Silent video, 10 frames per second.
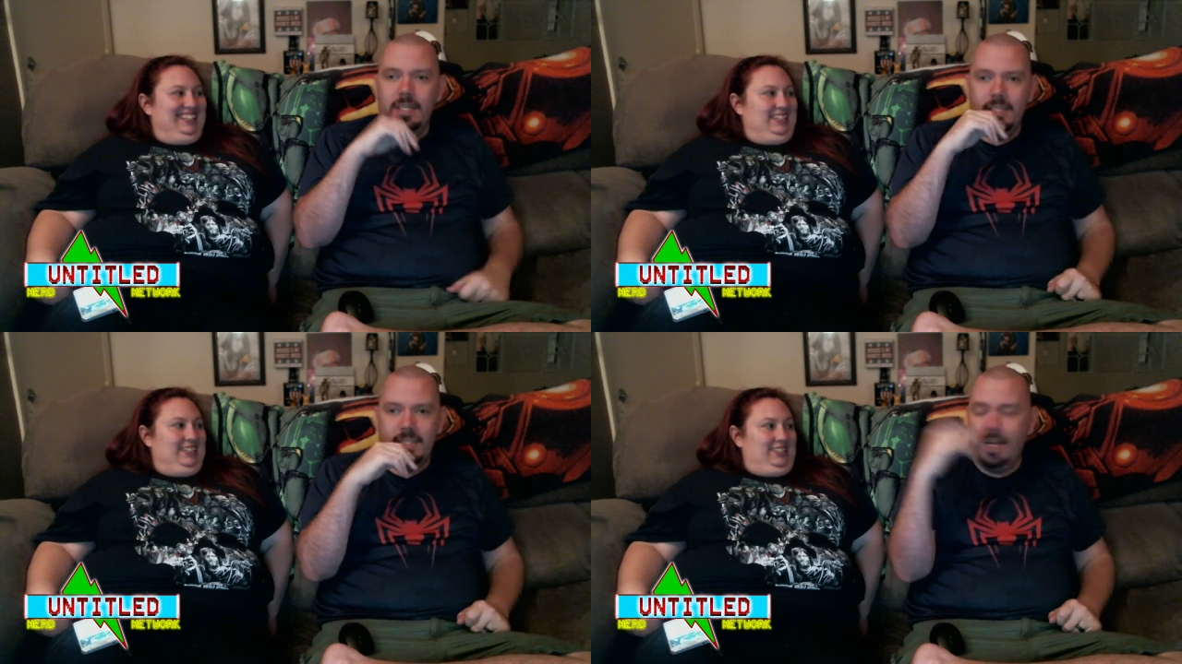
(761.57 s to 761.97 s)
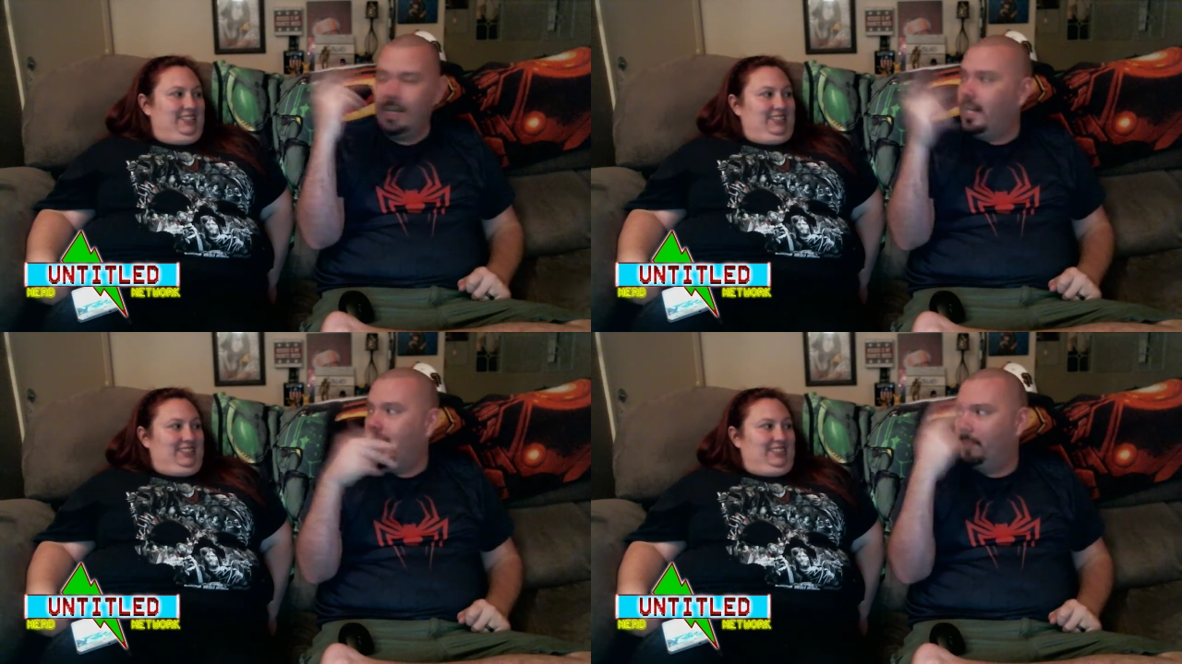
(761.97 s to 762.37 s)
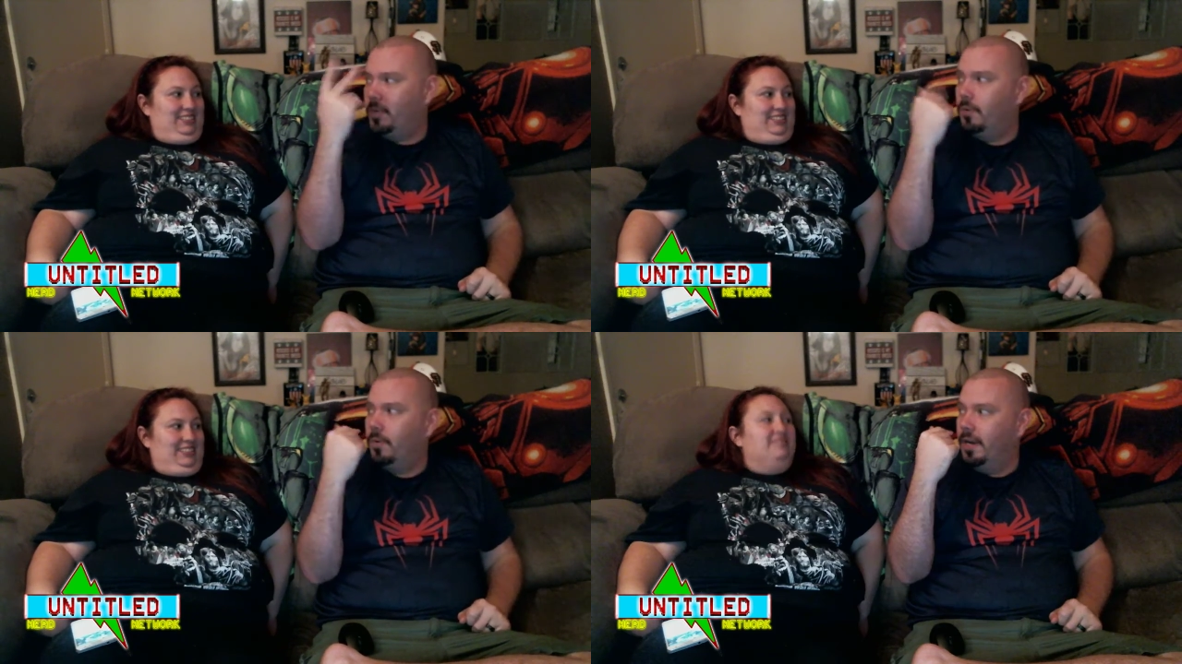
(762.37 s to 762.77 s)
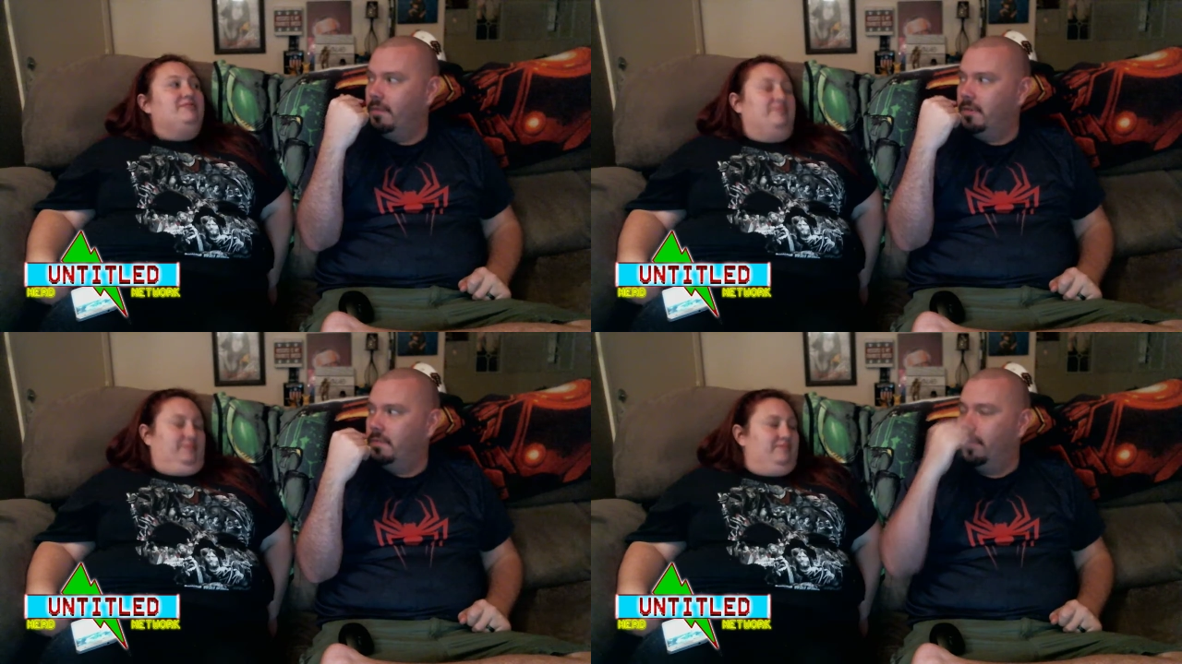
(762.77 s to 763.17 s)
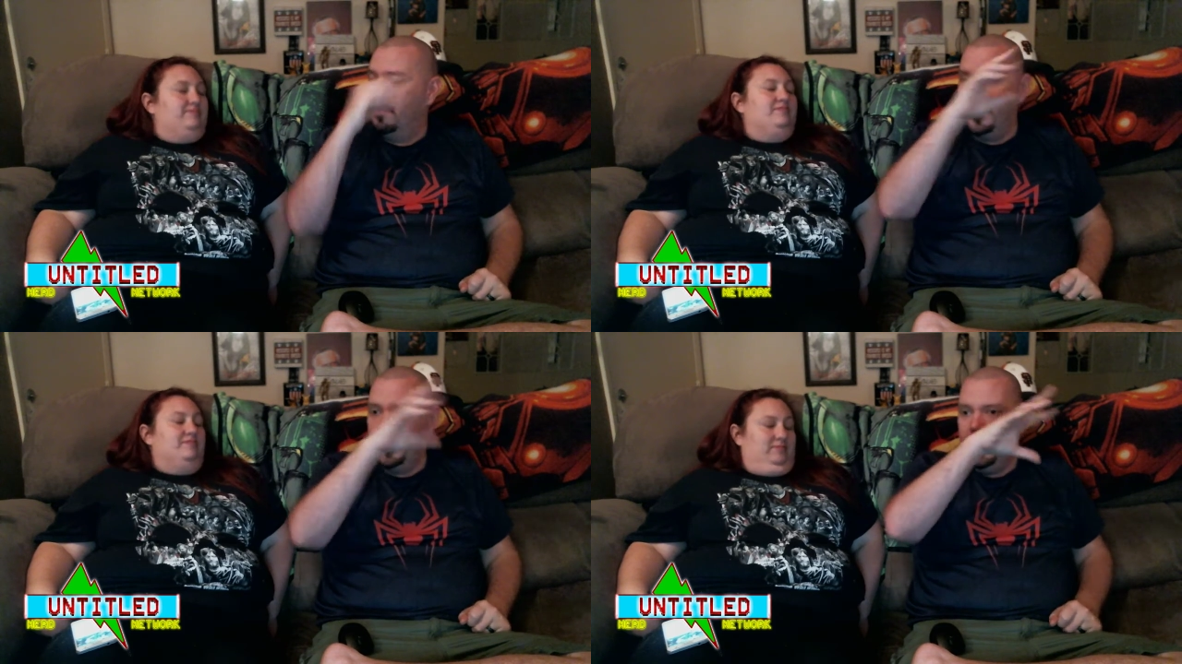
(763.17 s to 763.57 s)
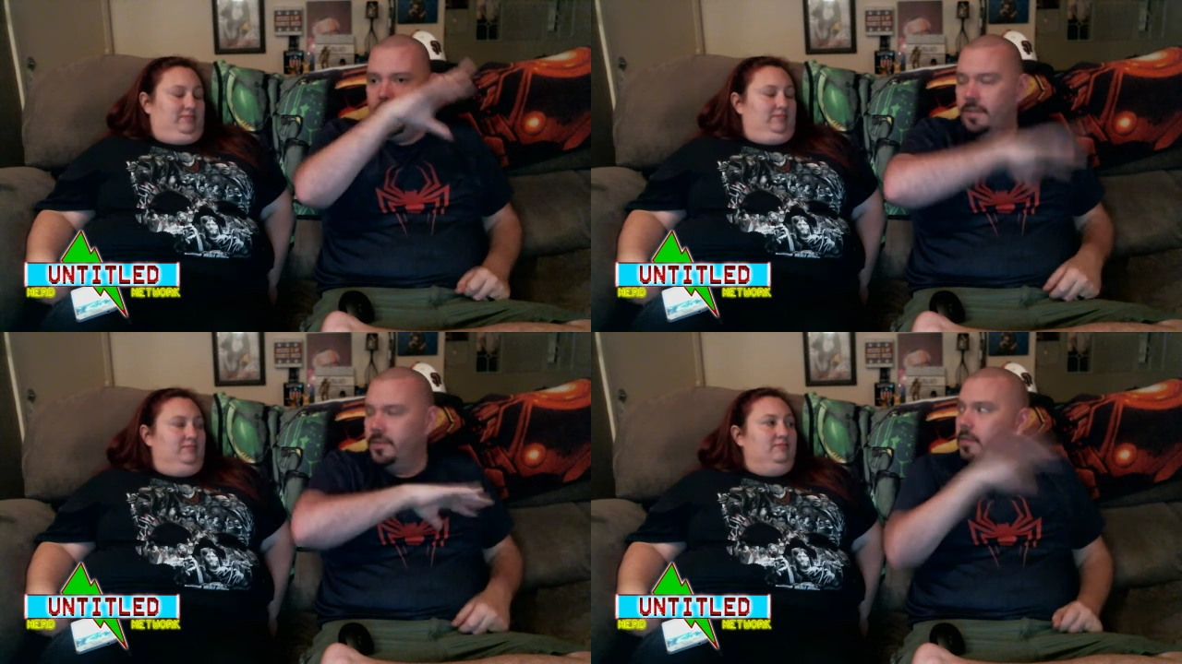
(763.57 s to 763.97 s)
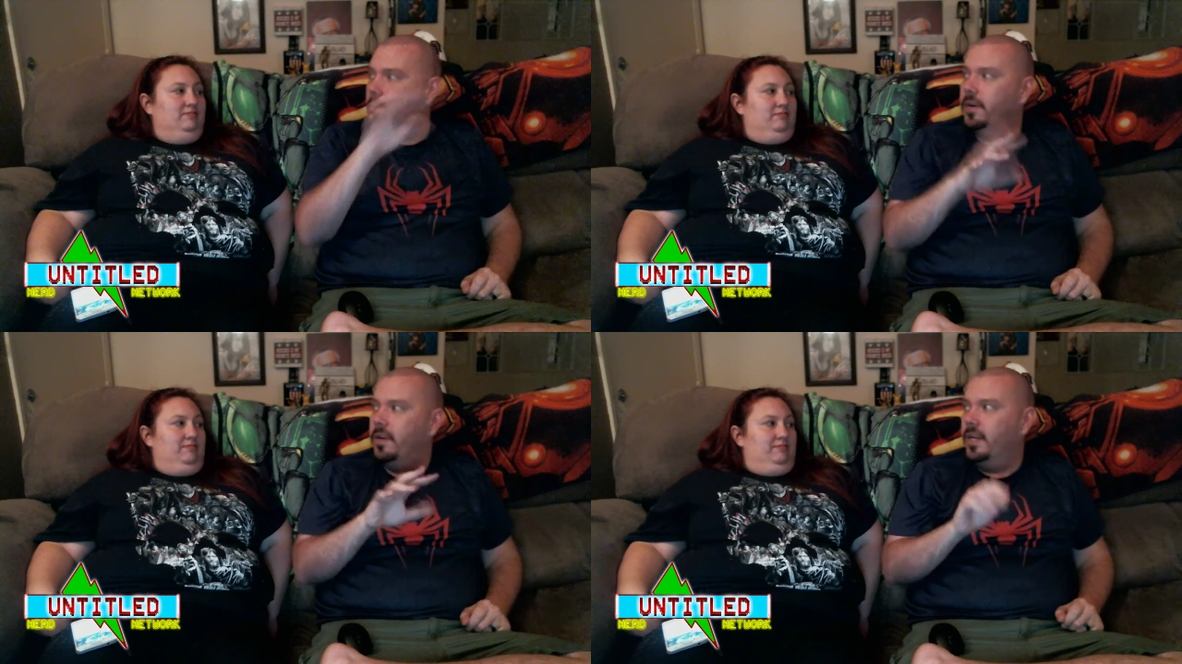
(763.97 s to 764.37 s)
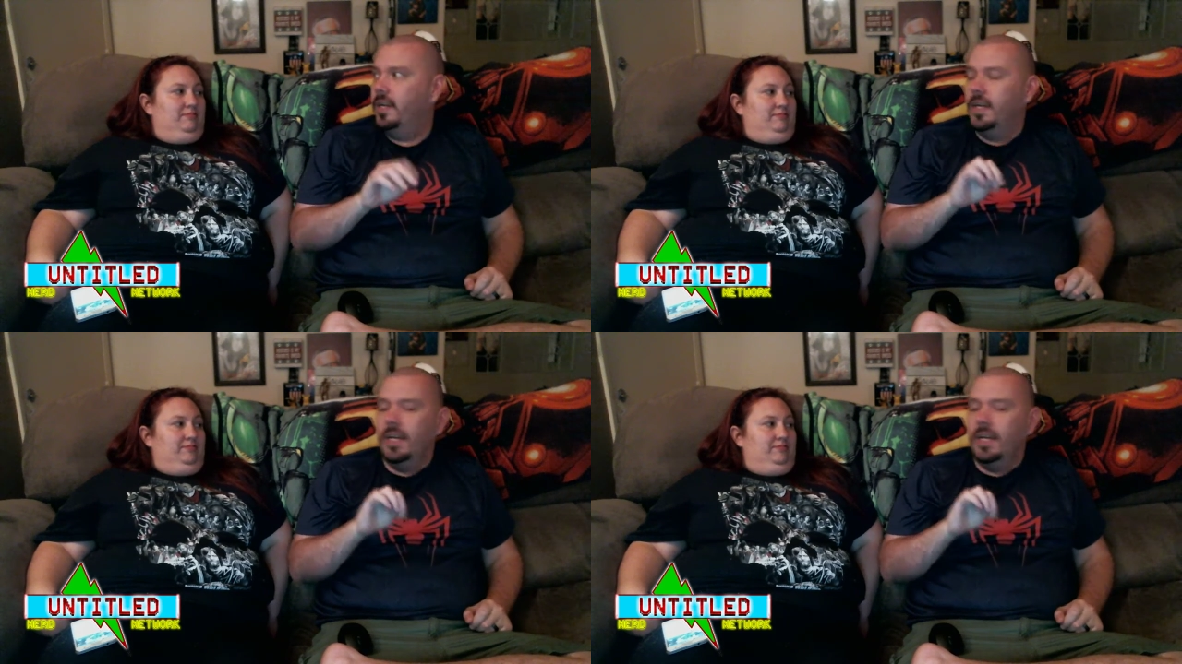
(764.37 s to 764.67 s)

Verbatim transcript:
Speaker 1: this helicopter or whatever mm-hmm. from the other community.